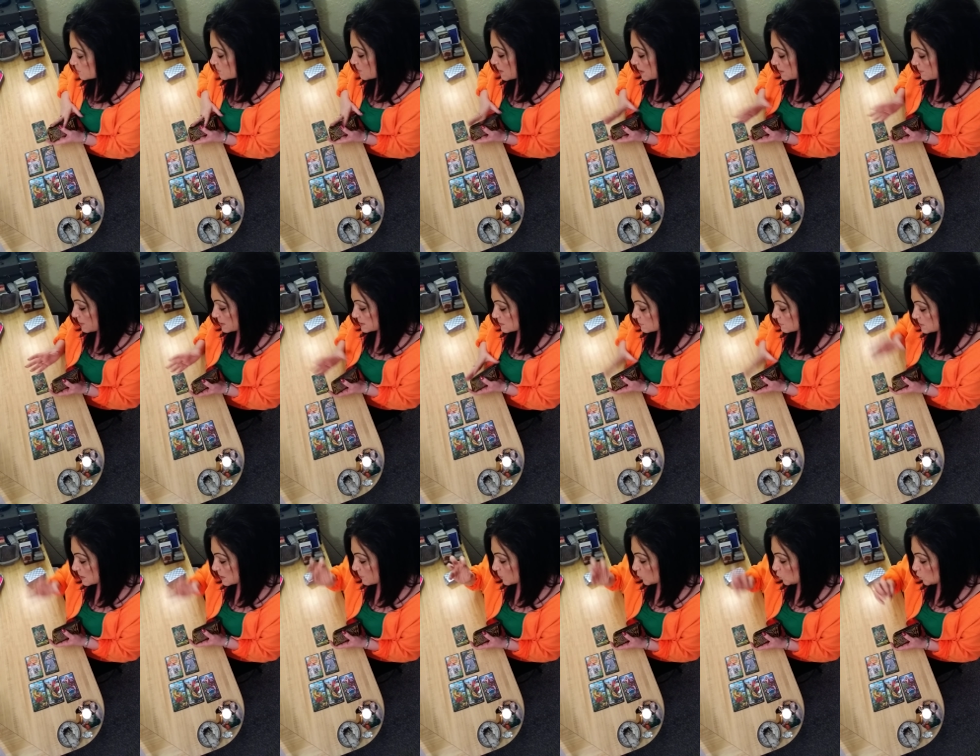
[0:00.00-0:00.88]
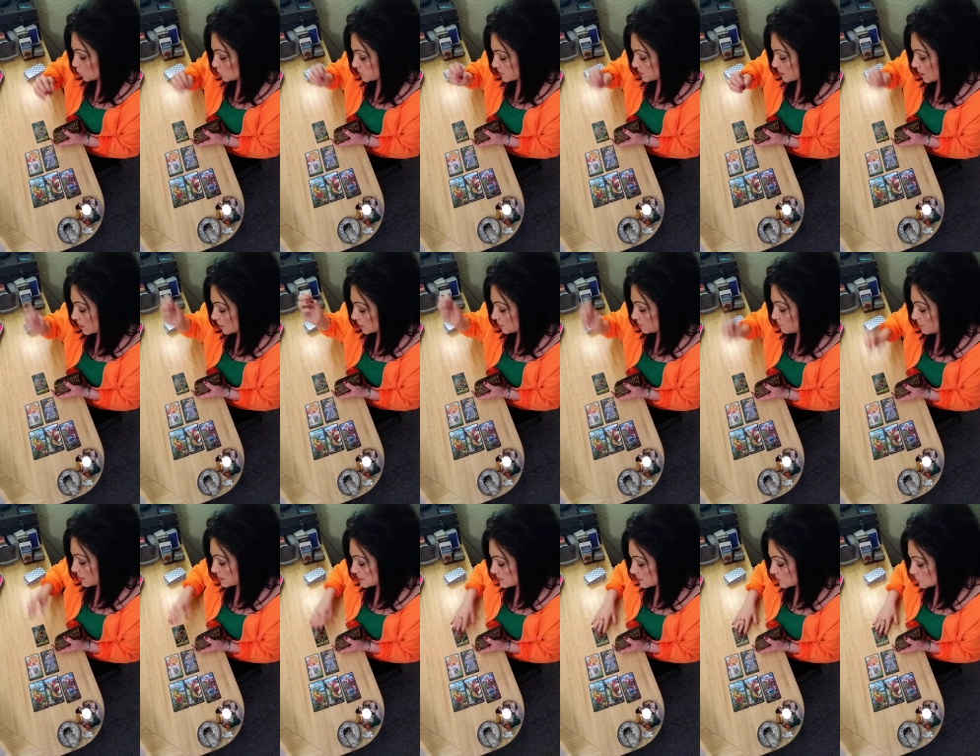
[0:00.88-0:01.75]
of the mind about some type of real solid
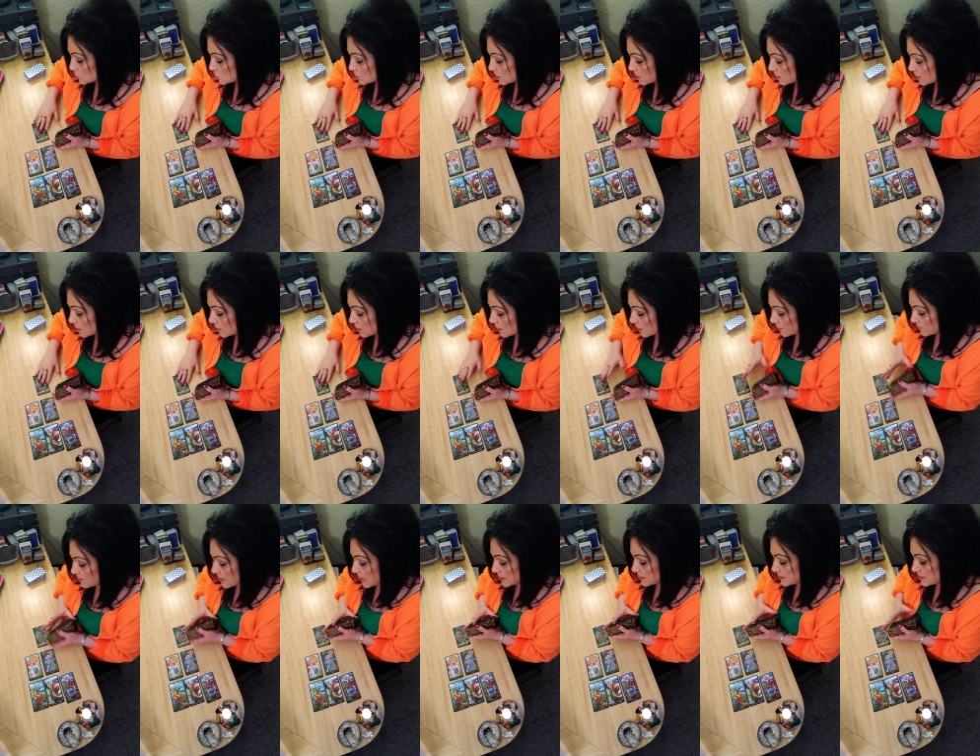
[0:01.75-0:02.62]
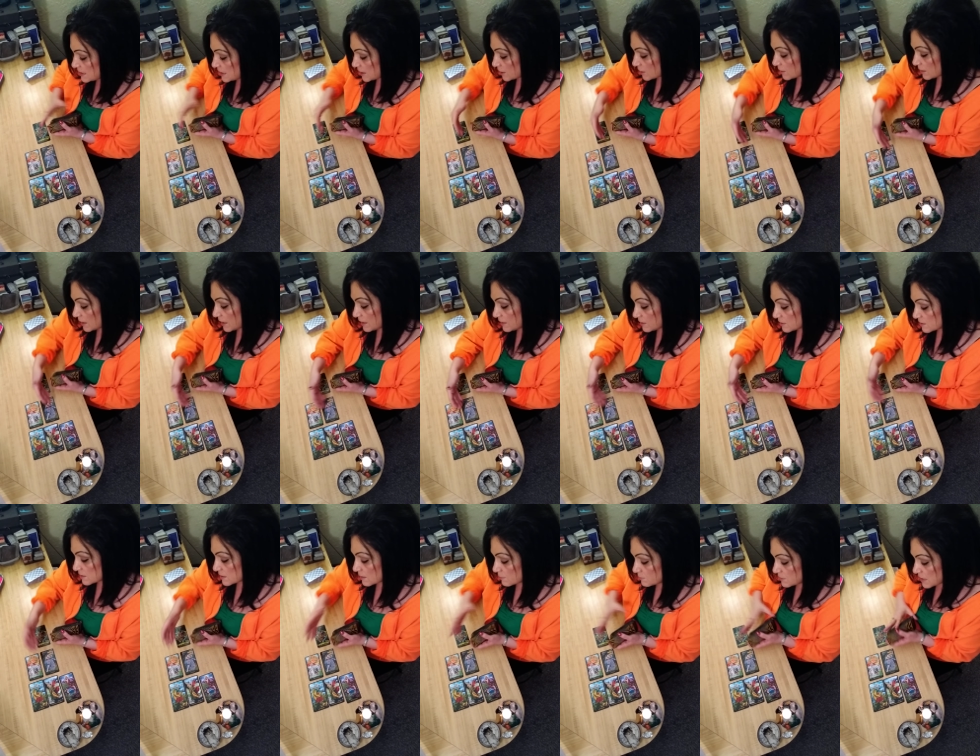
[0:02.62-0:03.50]
message that's here. And
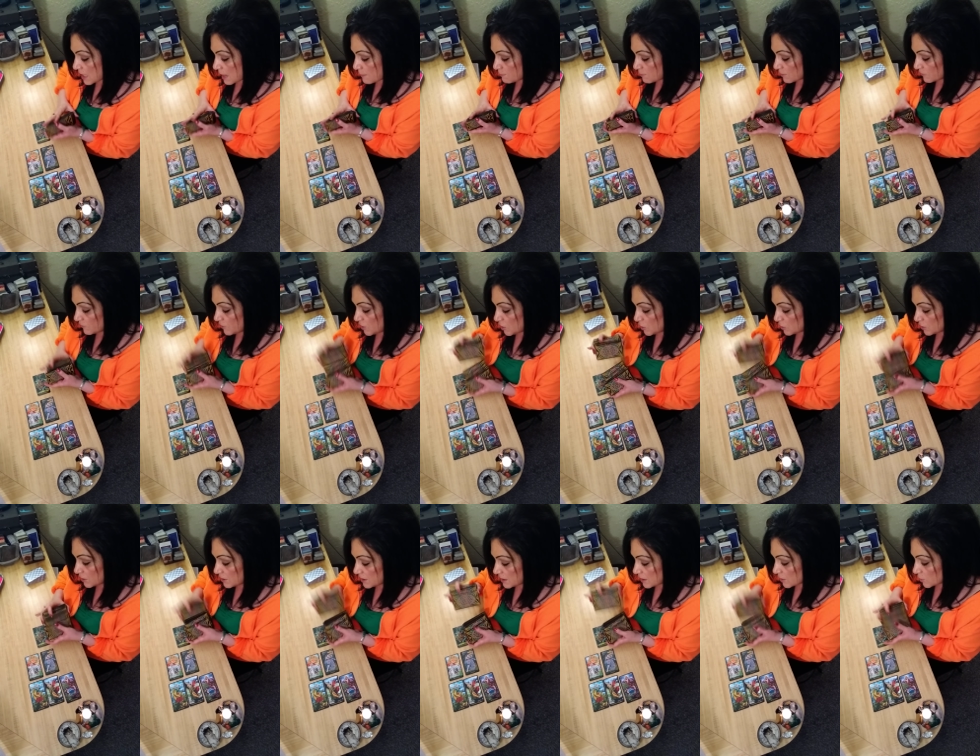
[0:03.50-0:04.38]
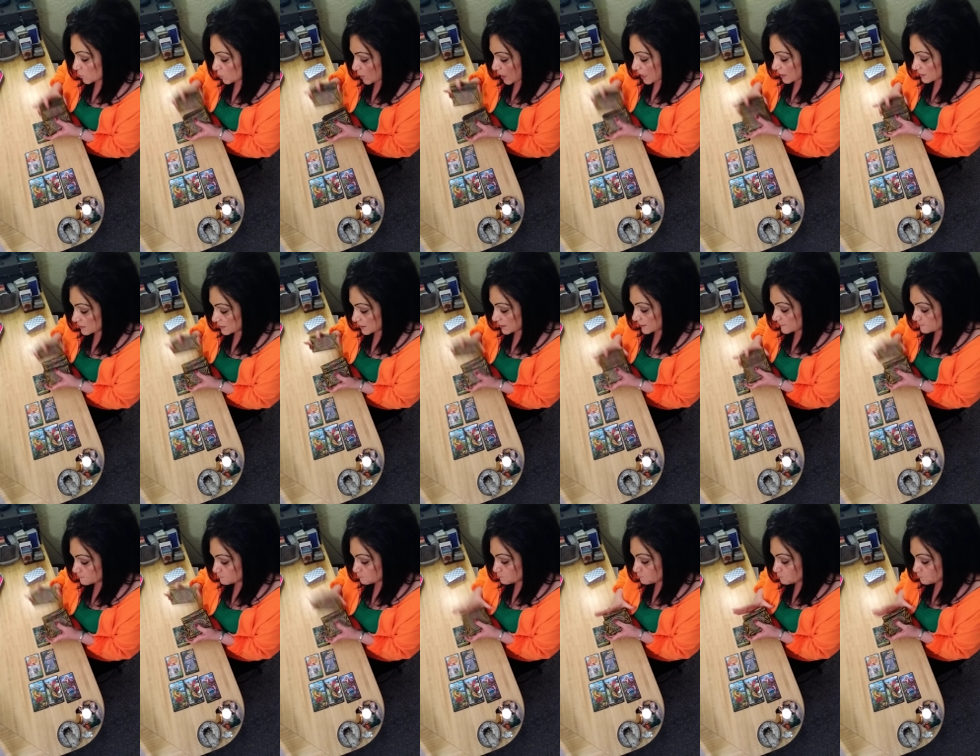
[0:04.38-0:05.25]
there's some type of unity around it.